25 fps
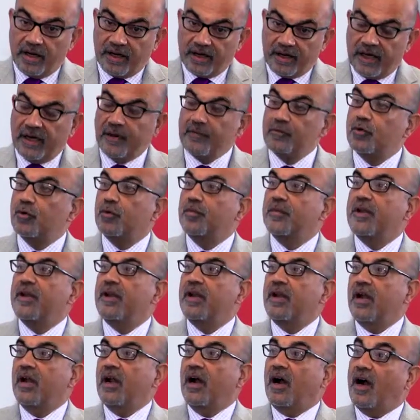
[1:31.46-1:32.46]
came to
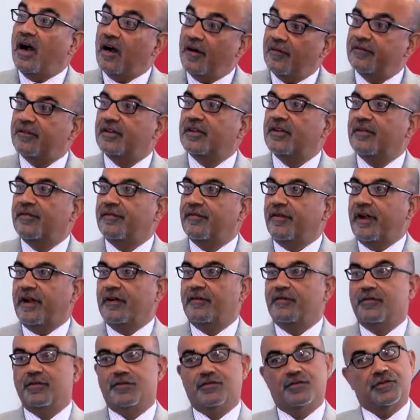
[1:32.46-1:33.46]
me after the
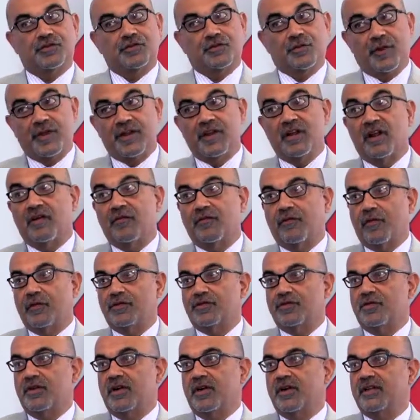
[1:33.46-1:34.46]
fact, which was very
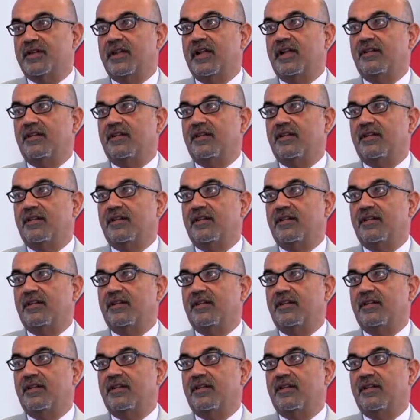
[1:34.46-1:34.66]
unfortunate,